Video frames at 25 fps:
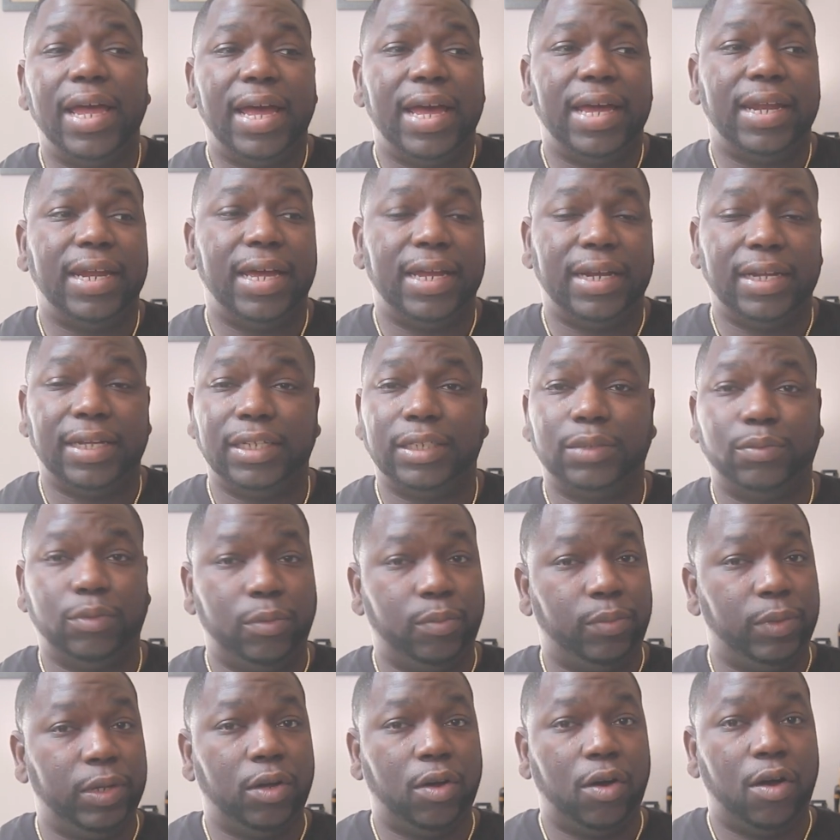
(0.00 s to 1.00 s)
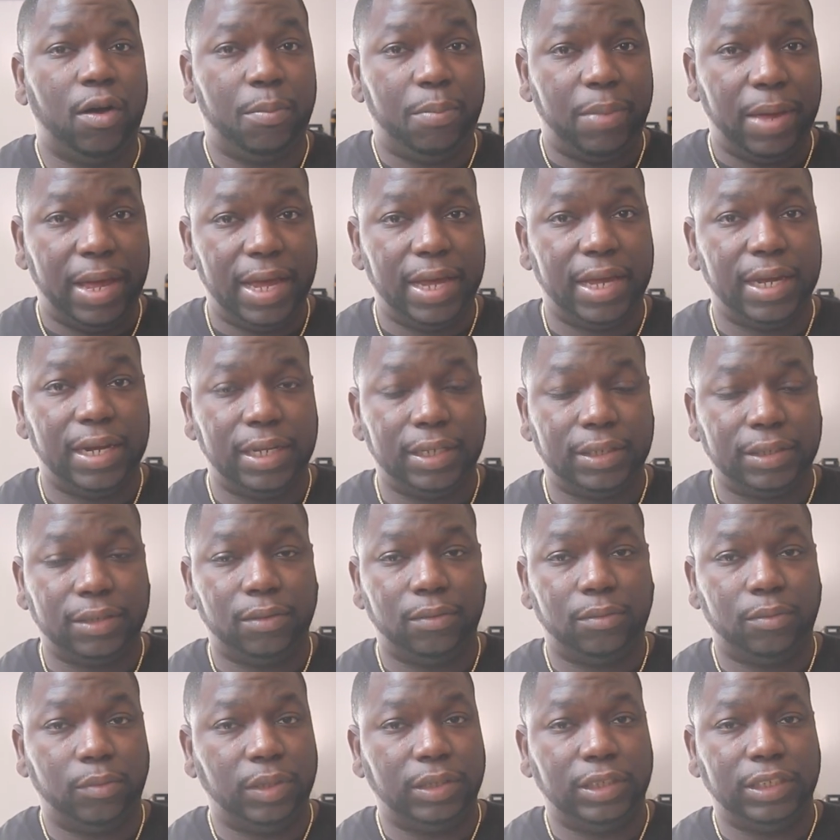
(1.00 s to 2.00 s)
And that is what we call
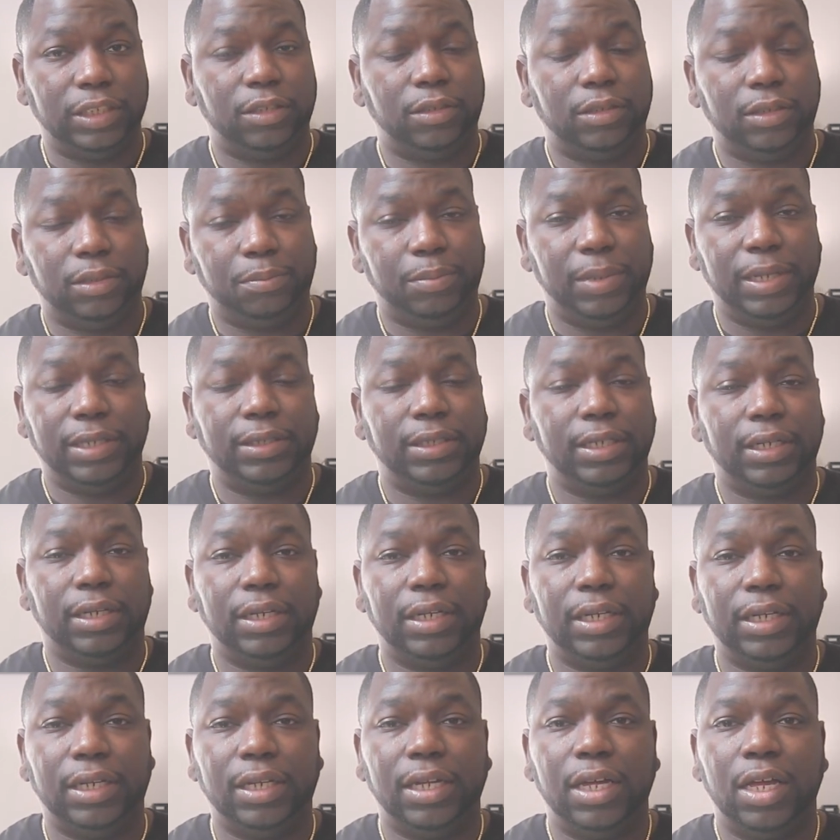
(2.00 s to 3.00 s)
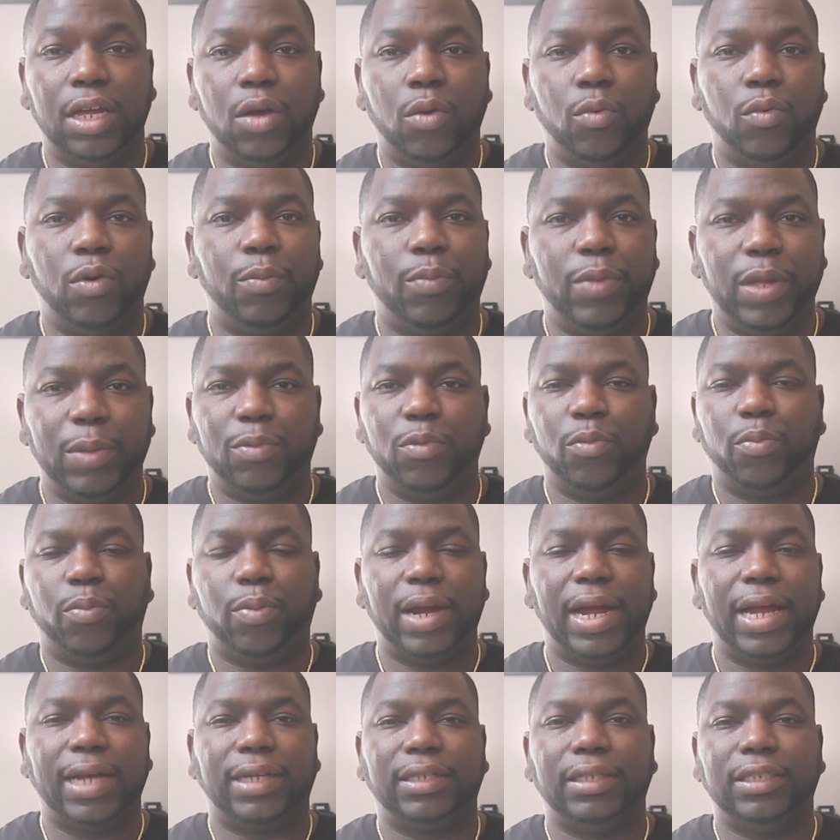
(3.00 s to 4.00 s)
paganism, which is basically what people
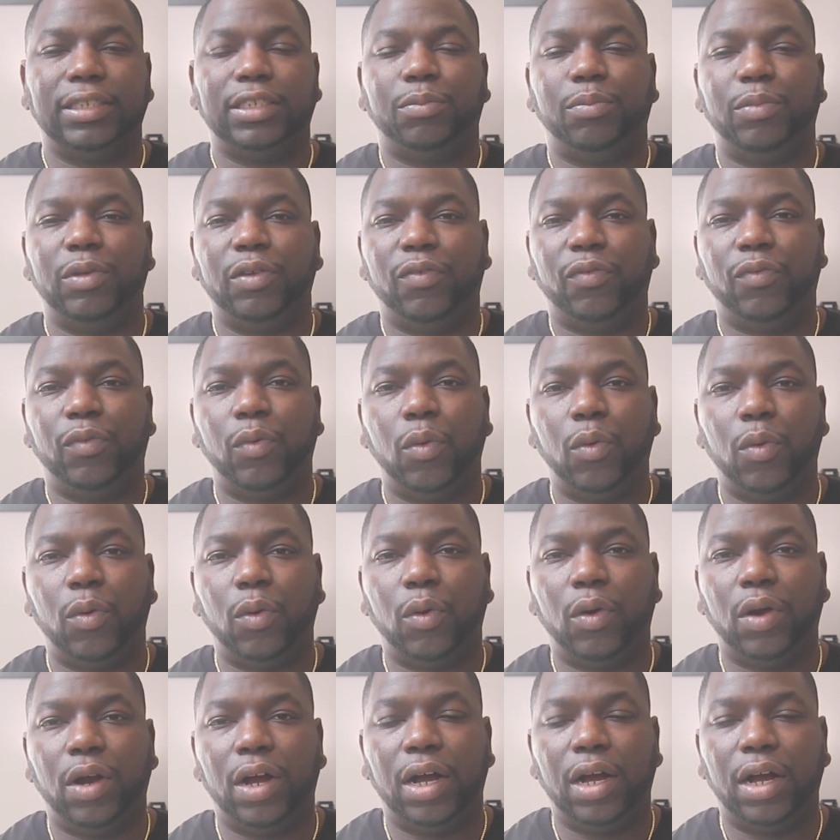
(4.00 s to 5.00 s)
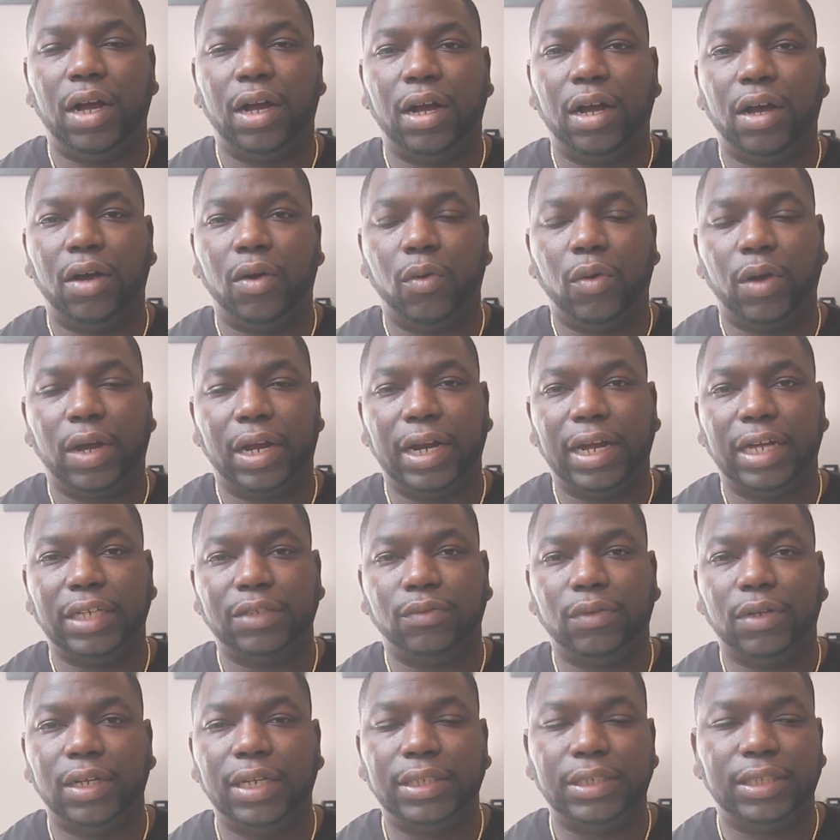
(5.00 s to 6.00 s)
practice before
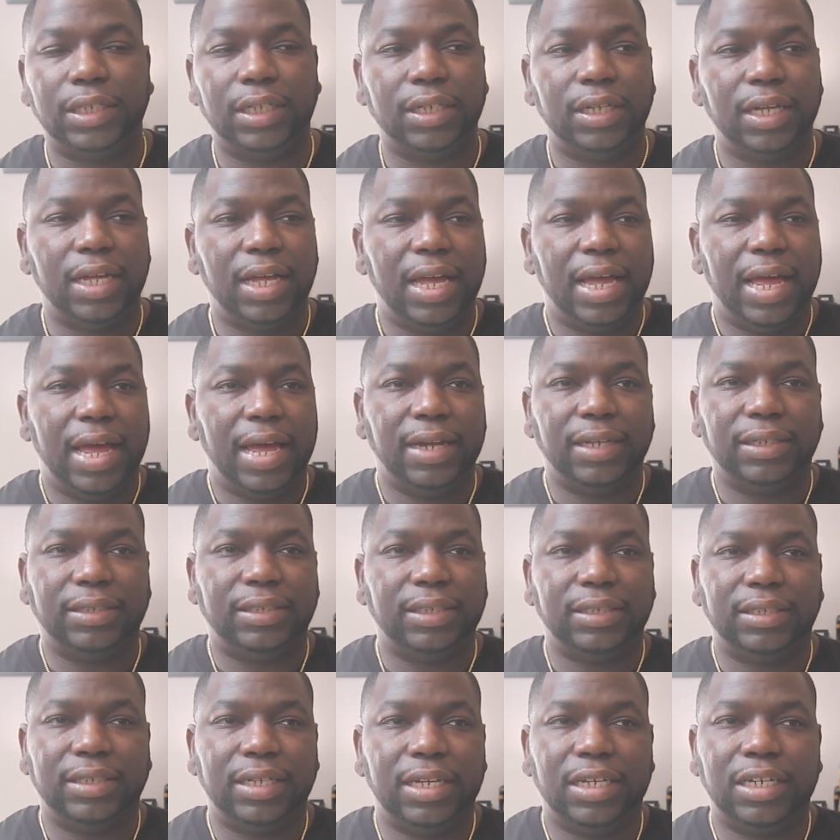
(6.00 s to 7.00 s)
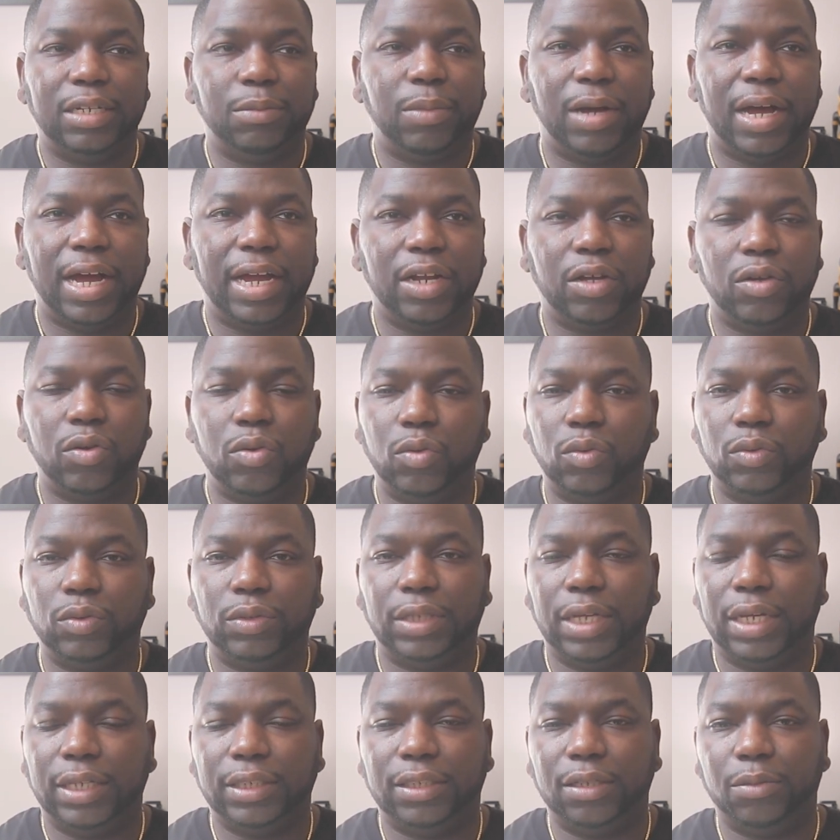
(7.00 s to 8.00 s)
organized religion. And it's just anybody who
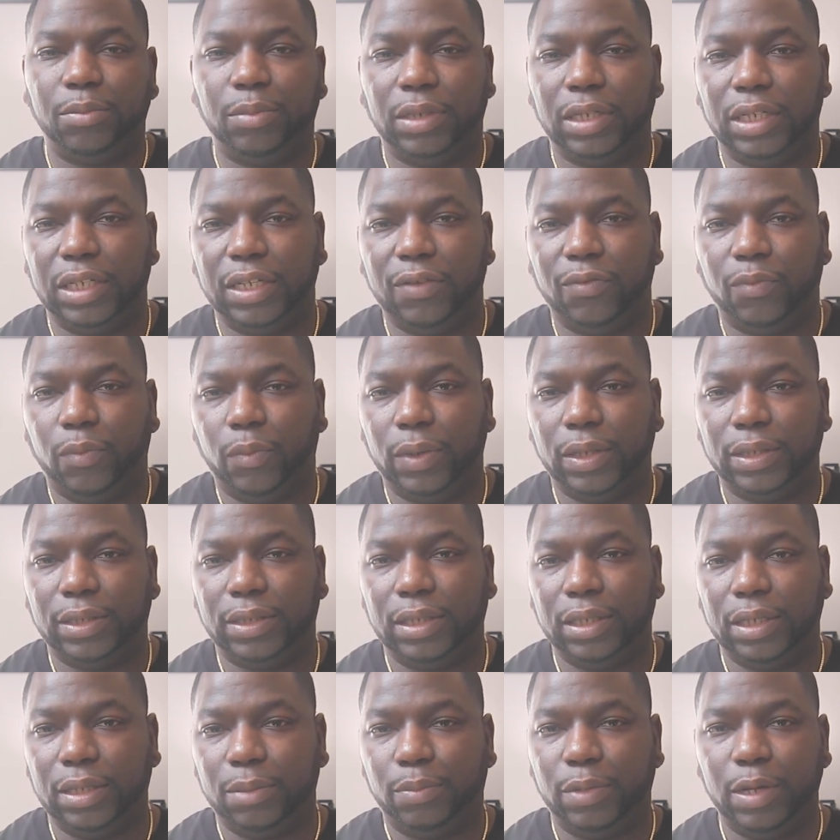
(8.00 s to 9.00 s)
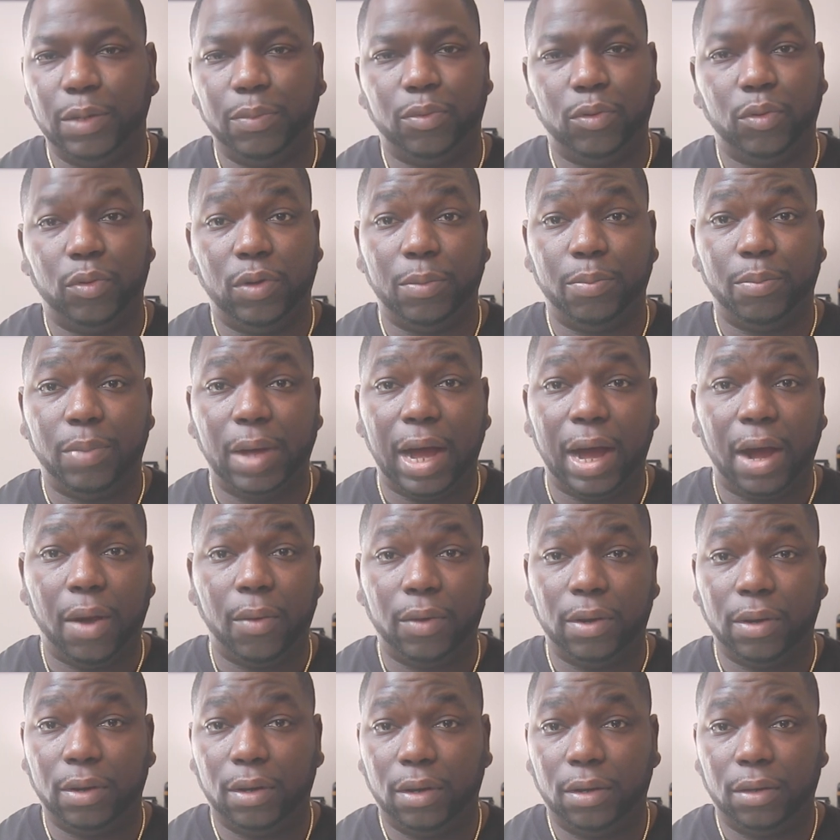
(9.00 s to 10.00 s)
doesn't believe what the people in
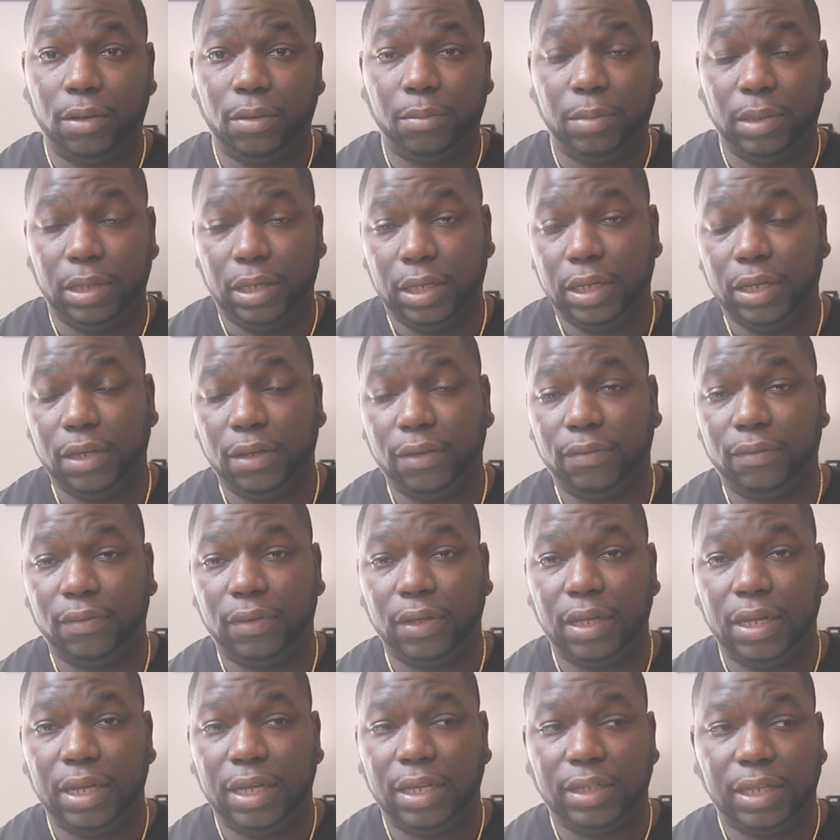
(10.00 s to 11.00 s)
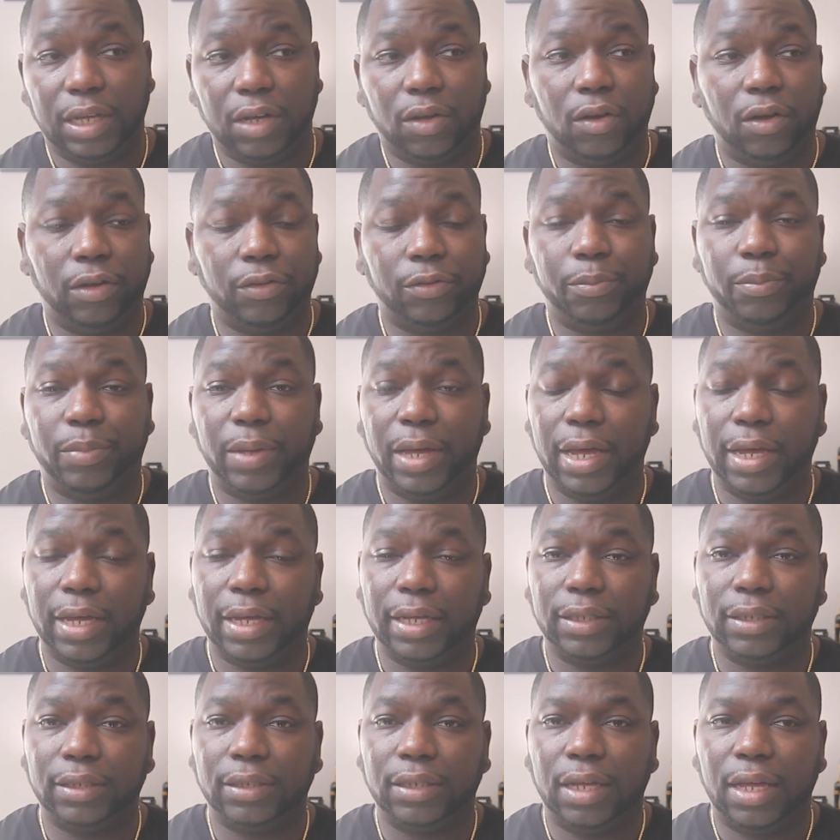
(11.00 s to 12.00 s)
power believe. They call them
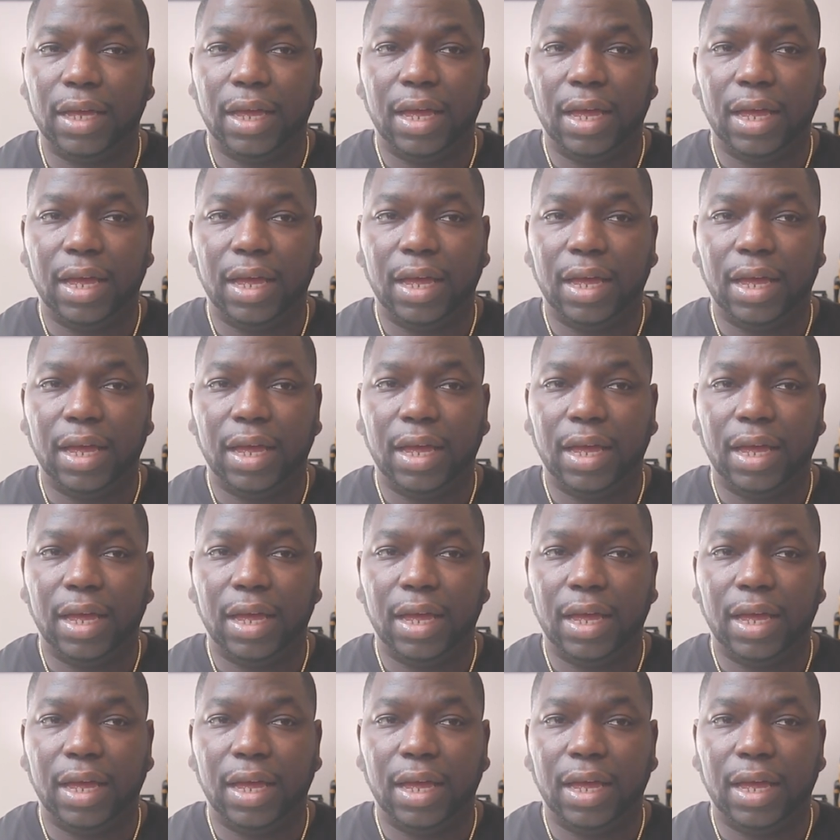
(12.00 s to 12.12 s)
pagan.